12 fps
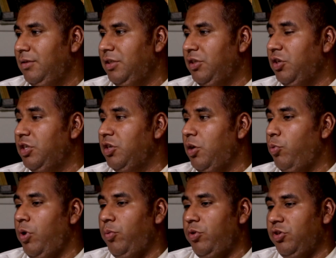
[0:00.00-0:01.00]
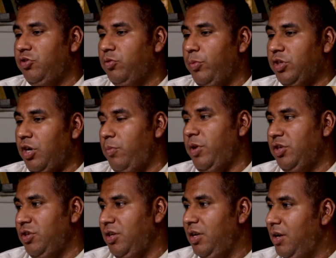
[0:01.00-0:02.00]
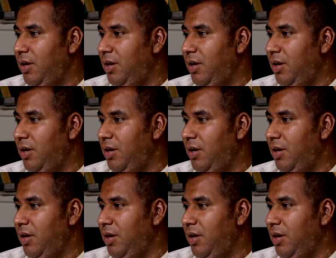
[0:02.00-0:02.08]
is there a point where there's too much automation?